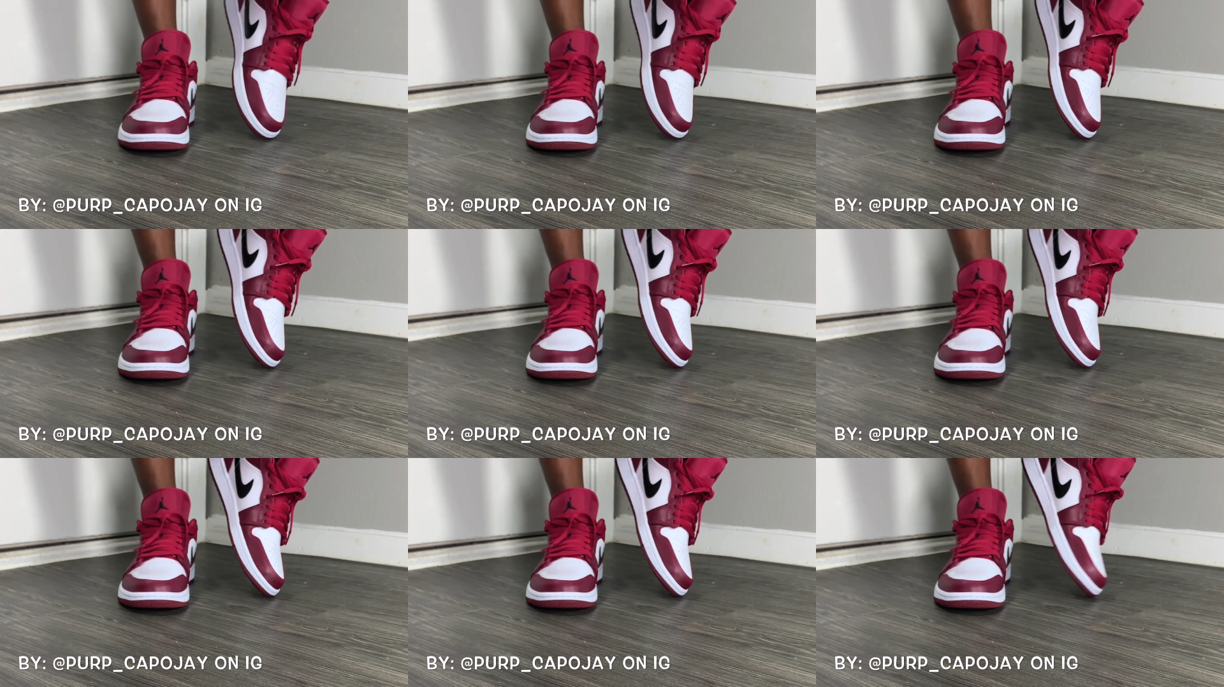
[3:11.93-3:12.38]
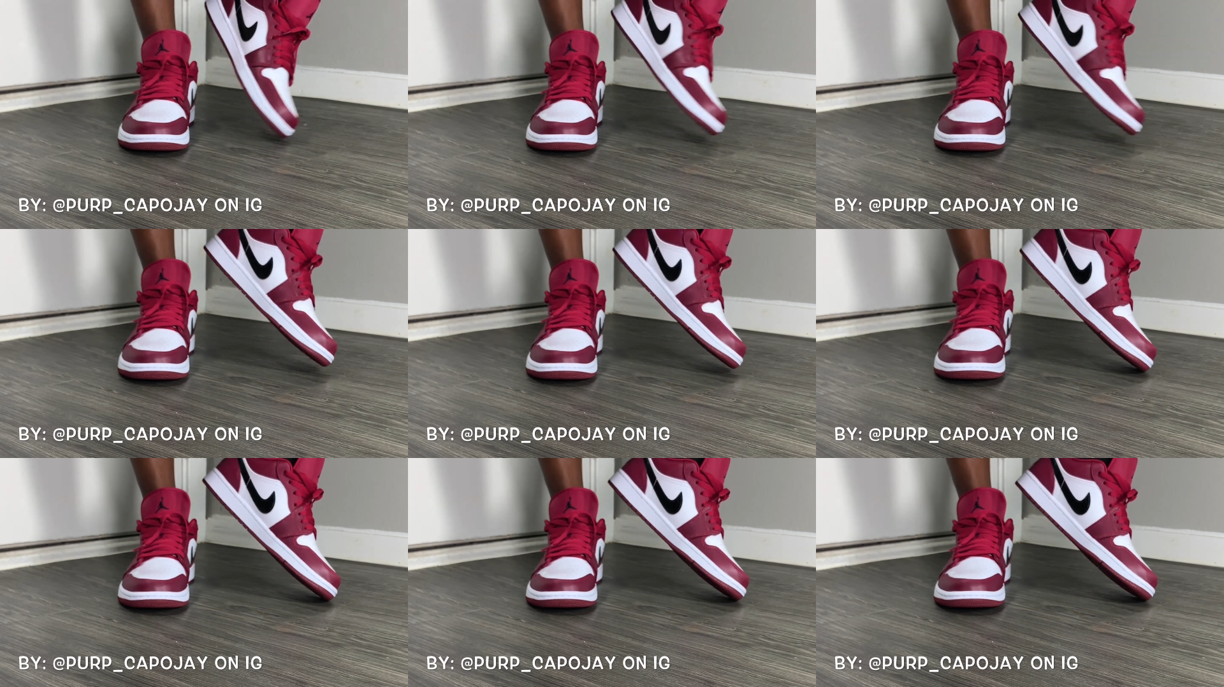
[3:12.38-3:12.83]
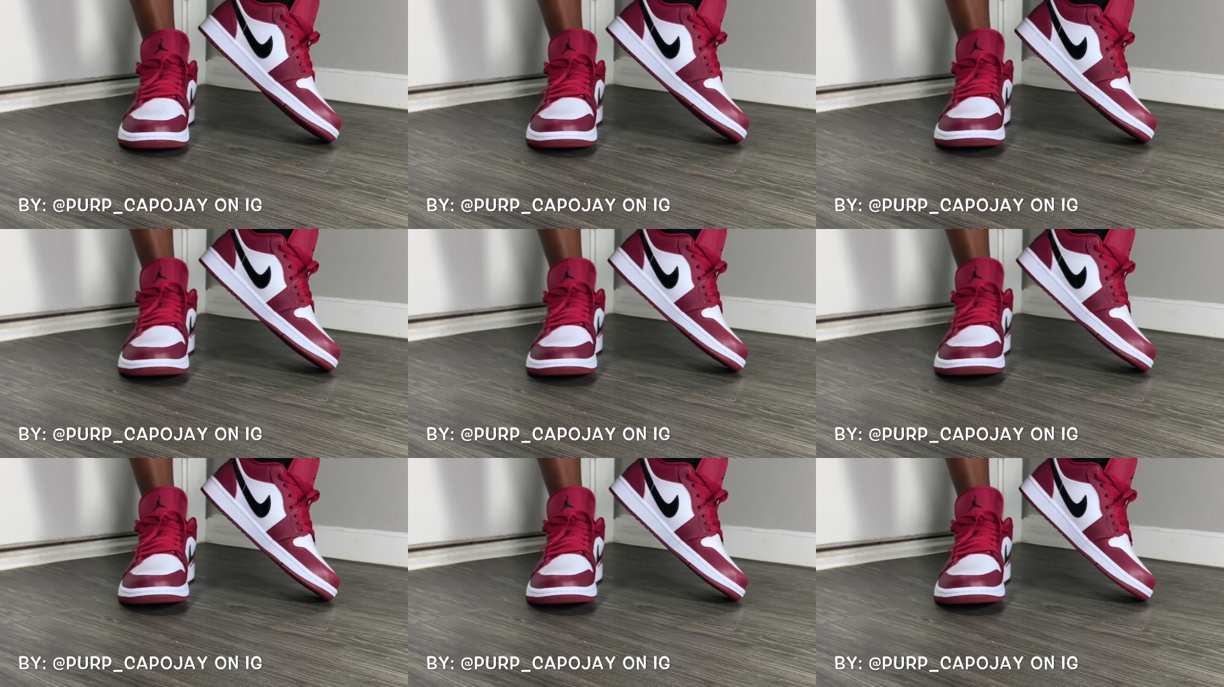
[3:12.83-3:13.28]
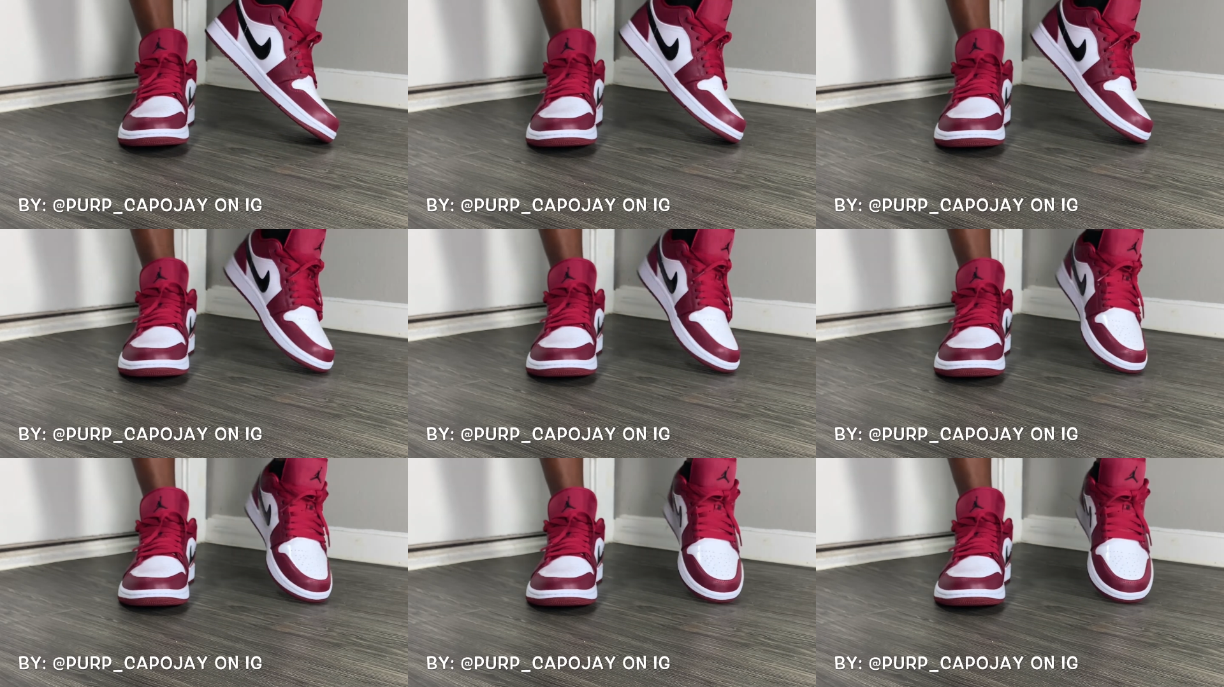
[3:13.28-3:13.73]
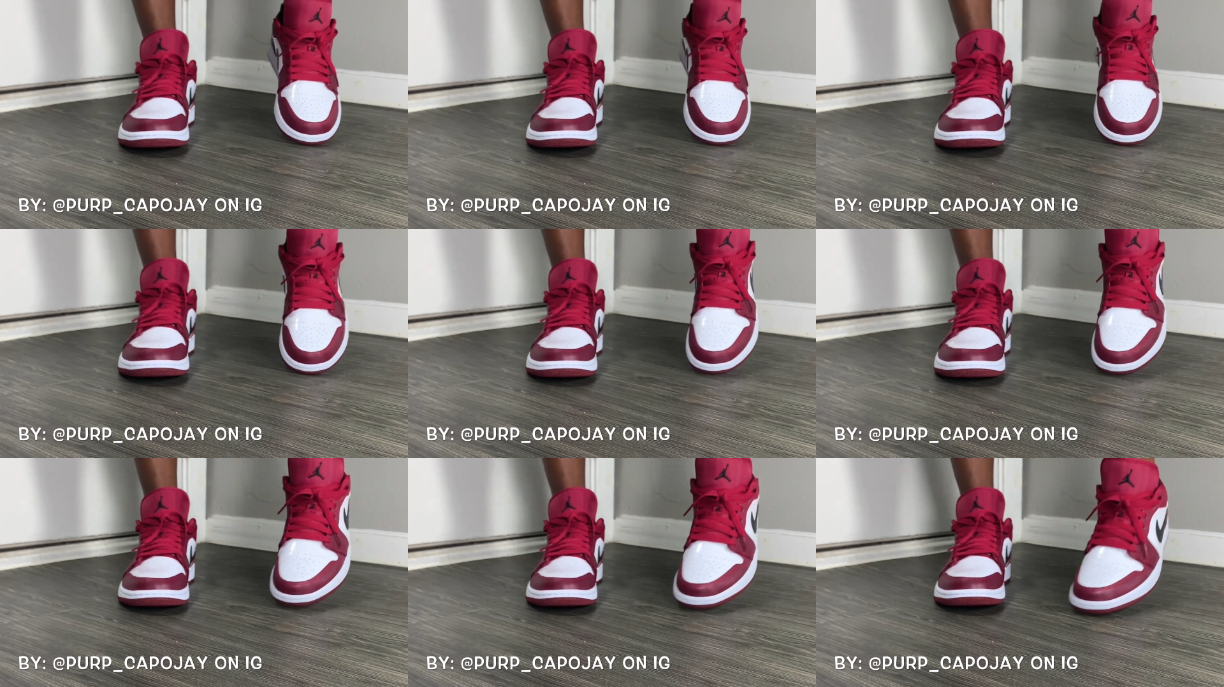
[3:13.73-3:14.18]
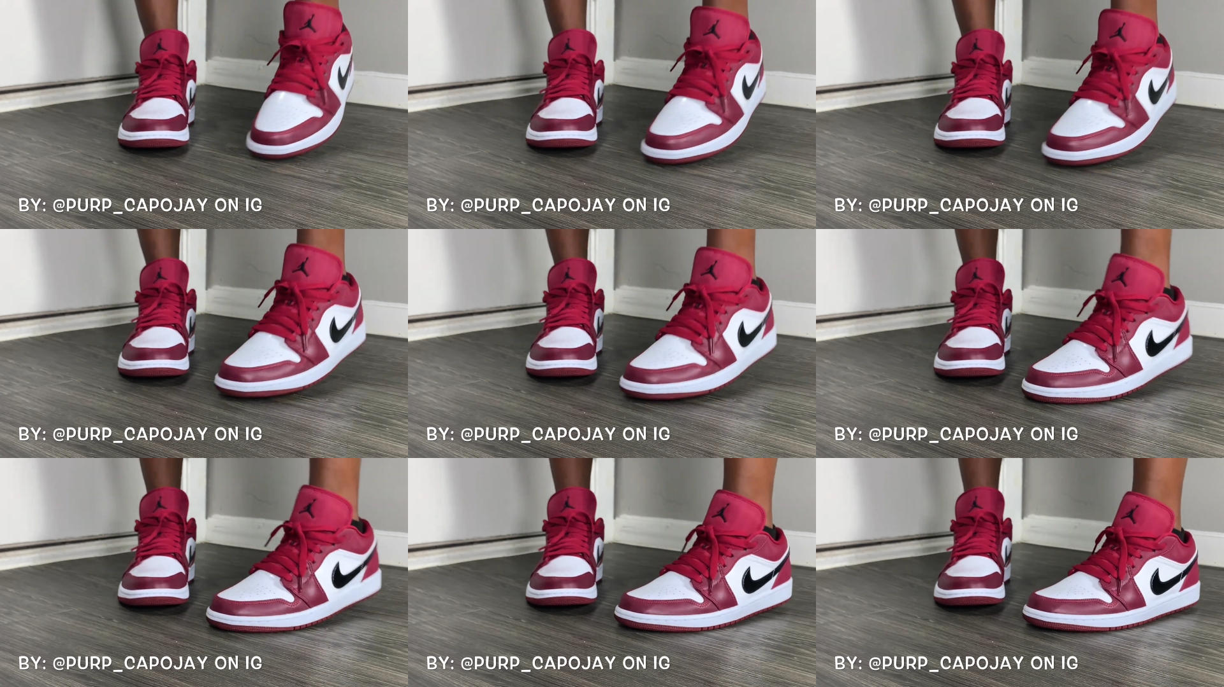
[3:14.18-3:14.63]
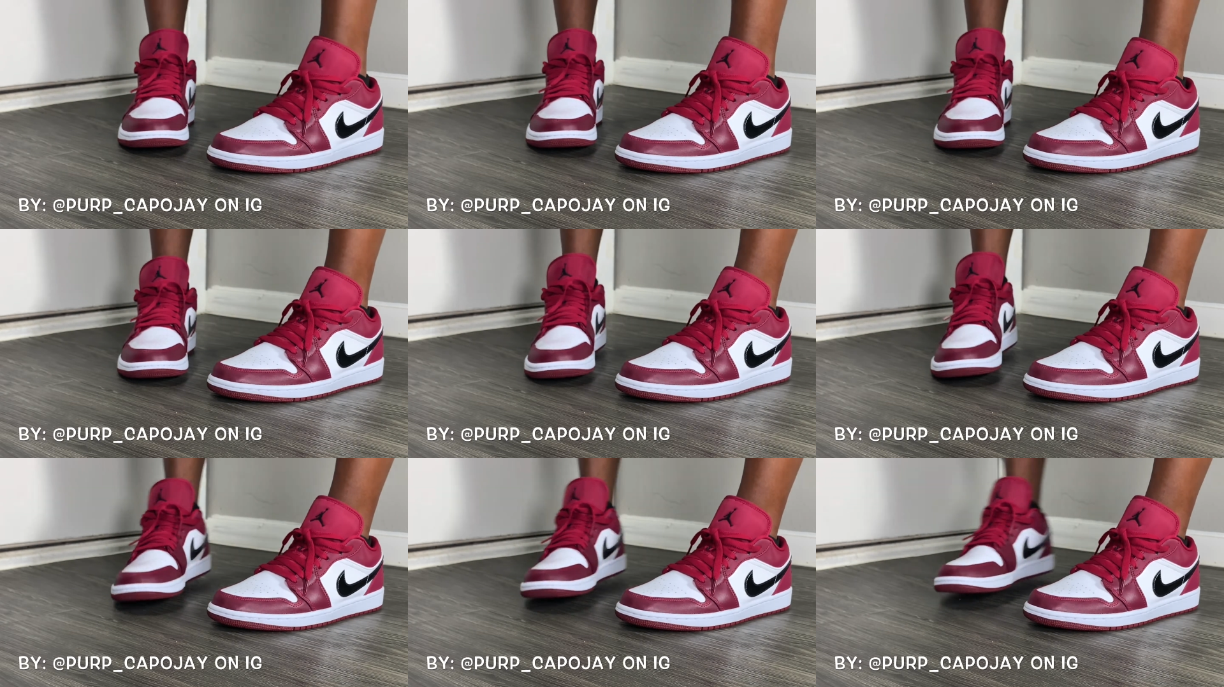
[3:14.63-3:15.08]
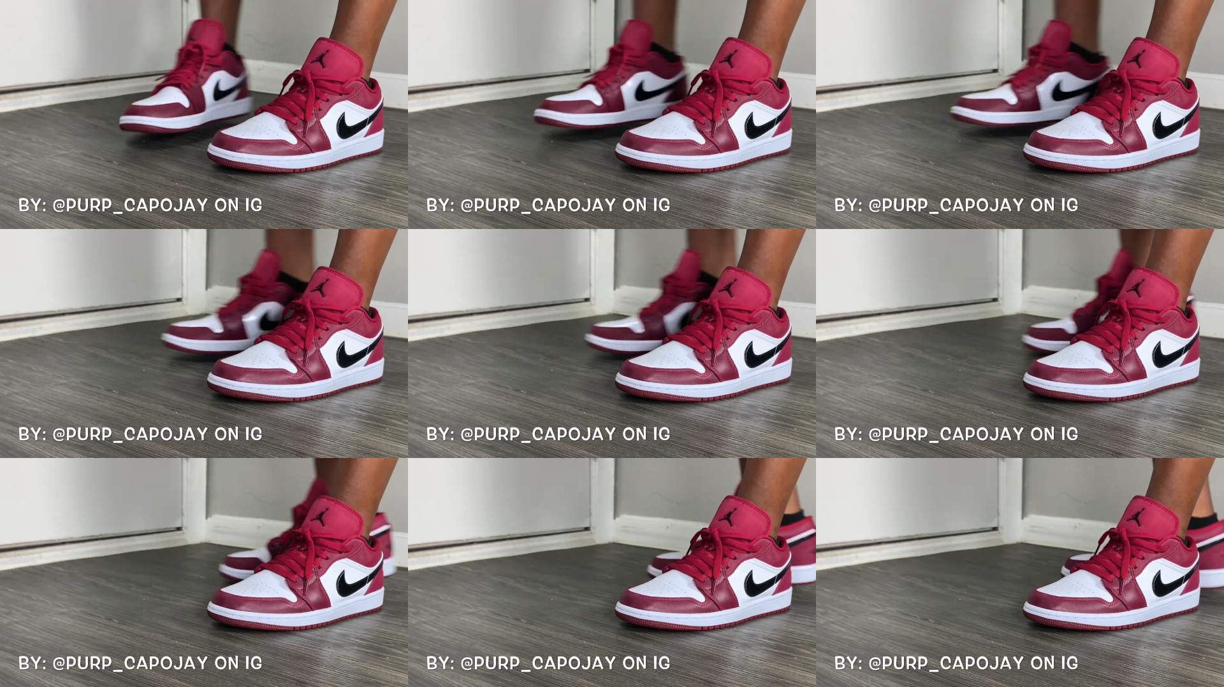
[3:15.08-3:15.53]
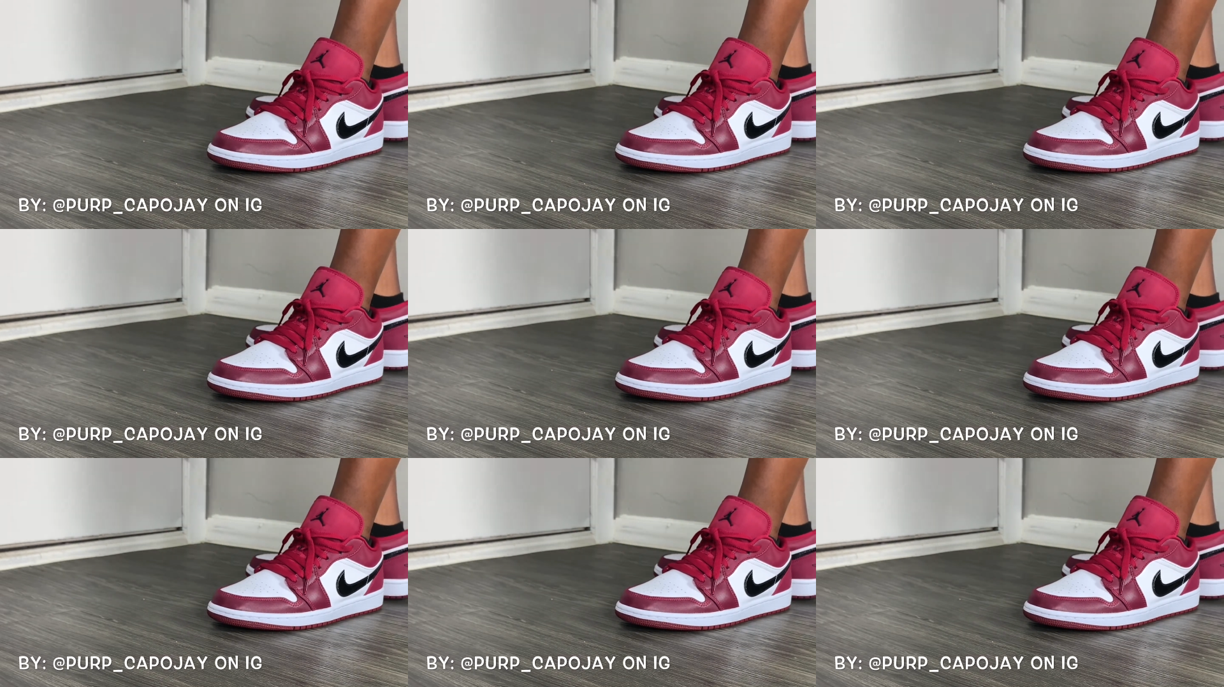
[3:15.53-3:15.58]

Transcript: Nobody's mouth can be seen.